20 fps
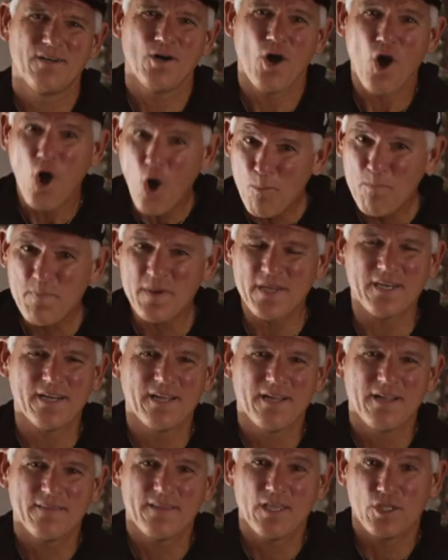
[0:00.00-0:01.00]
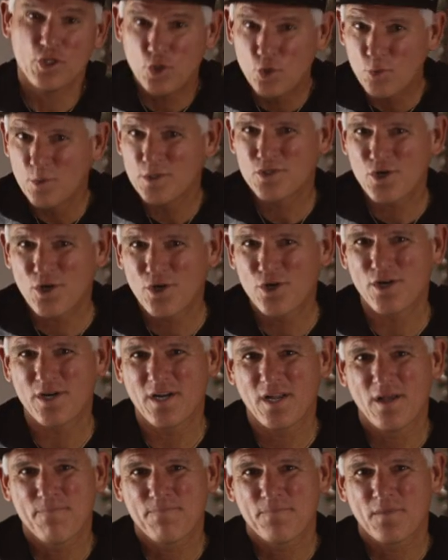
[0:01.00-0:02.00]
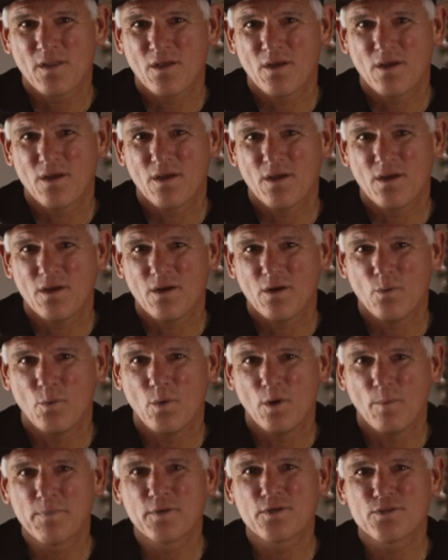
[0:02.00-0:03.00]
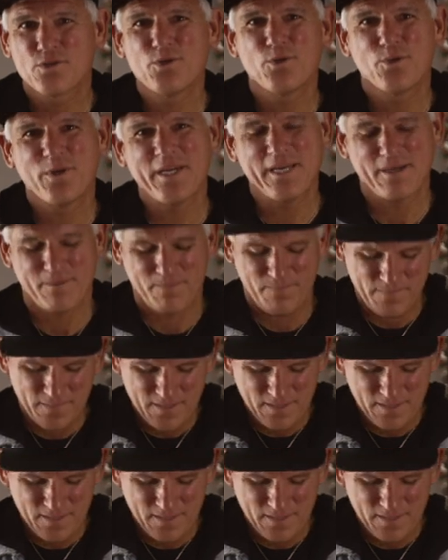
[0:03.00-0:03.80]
hoping that you in turn will pursue him.